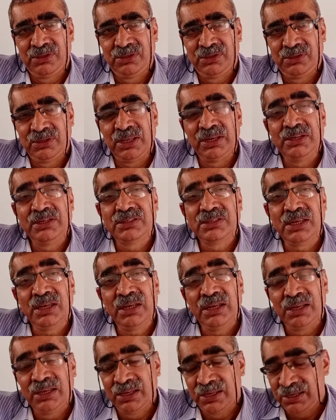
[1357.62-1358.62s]
That is the
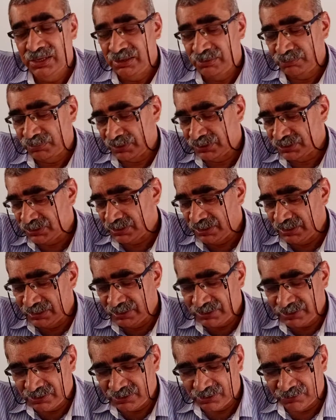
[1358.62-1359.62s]

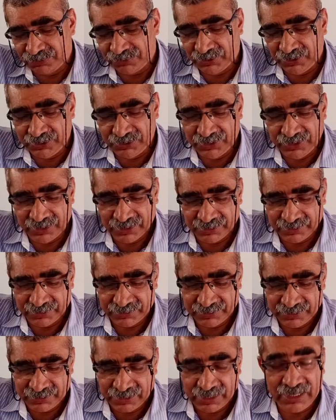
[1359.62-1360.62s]
President of India.
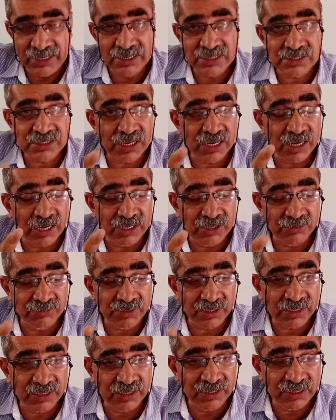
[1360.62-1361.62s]
He is the head of
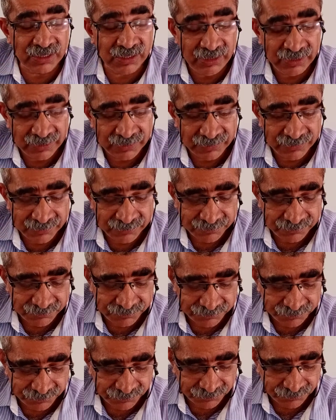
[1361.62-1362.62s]
the country.
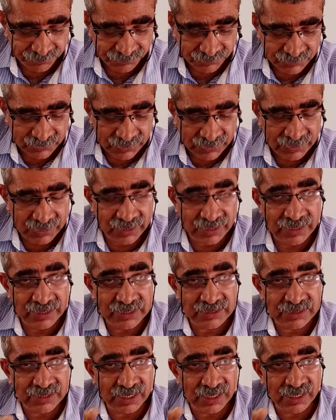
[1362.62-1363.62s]
He
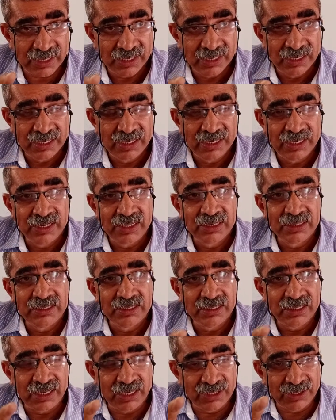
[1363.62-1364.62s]
is the
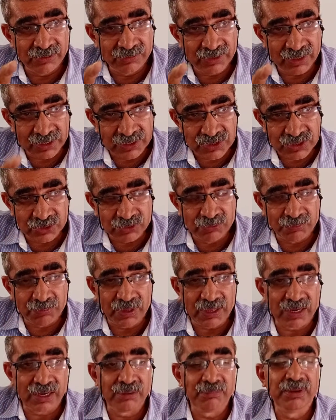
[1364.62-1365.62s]
head of the executive
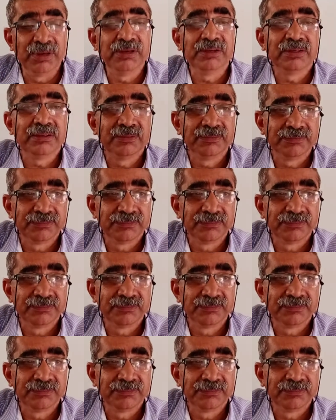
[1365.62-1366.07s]
parliament.